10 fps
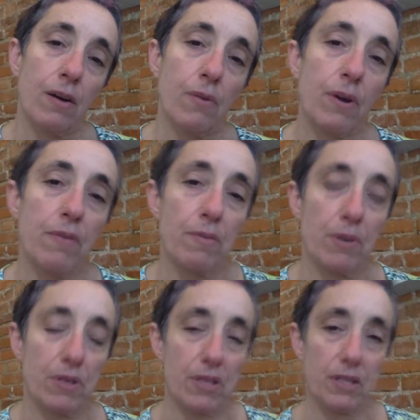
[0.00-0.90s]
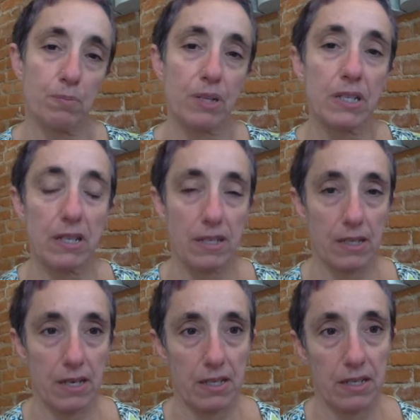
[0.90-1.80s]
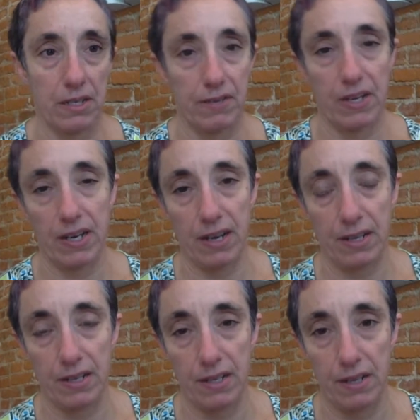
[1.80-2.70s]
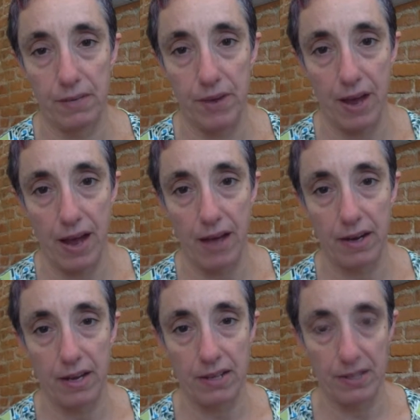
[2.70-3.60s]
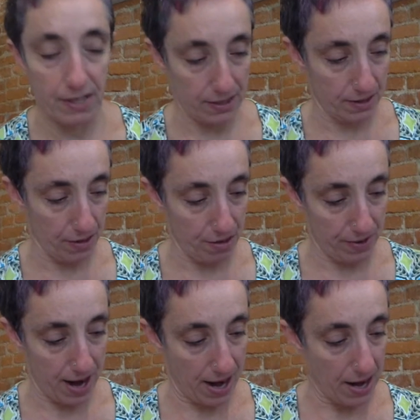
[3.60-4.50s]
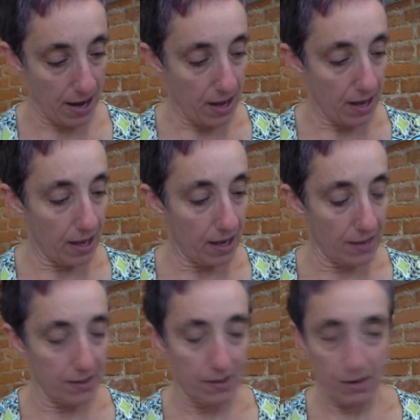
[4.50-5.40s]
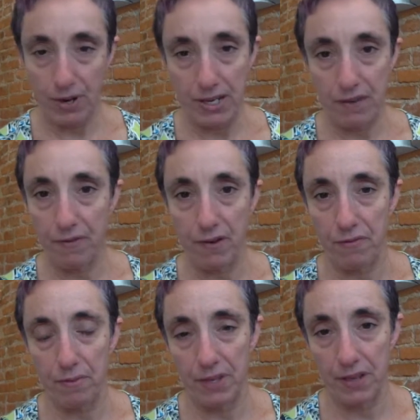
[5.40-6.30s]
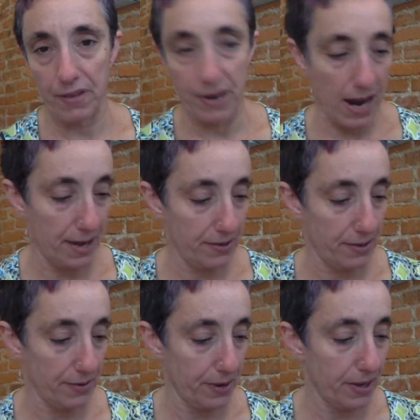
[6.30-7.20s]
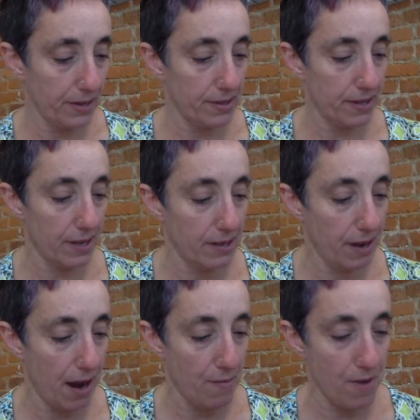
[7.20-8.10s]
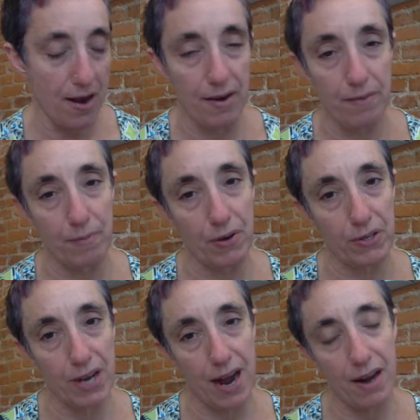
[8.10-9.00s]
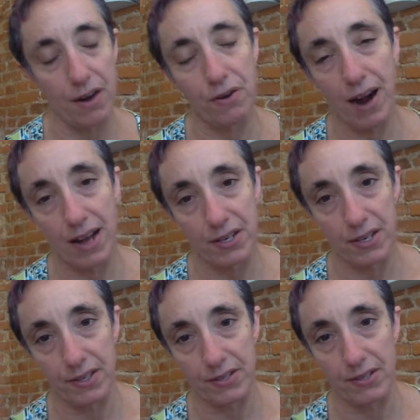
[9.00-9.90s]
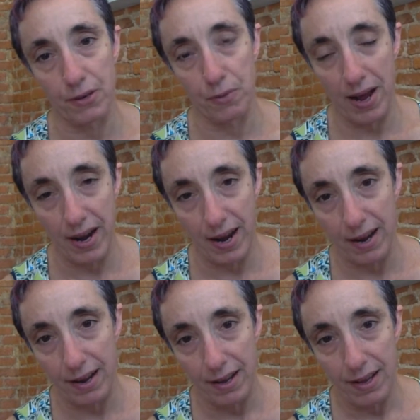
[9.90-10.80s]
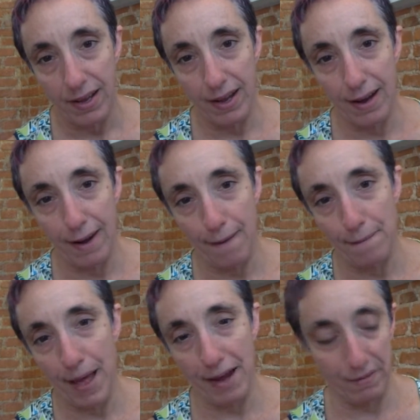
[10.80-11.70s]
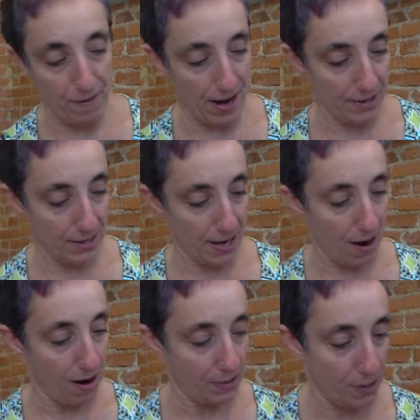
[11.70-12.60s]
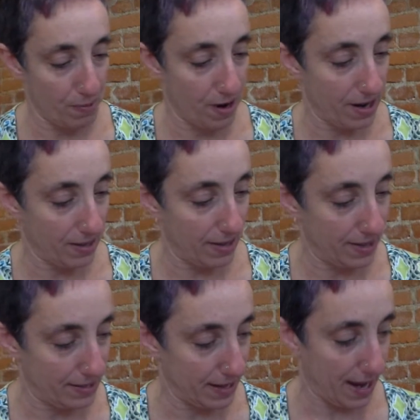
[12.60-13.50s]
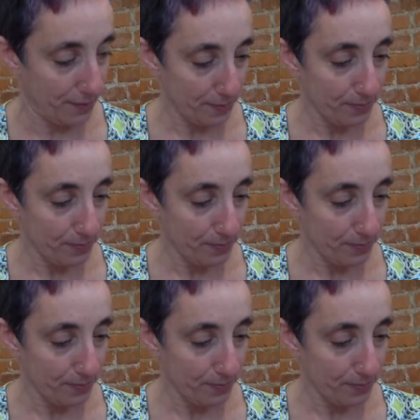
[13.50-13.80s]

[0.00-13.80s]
One of the most explicit discussions of connection that we get in season 3 is quite different from these other cases, right? It's the time where Bojack crashes a wedding at a fancy Oscar party that he's at.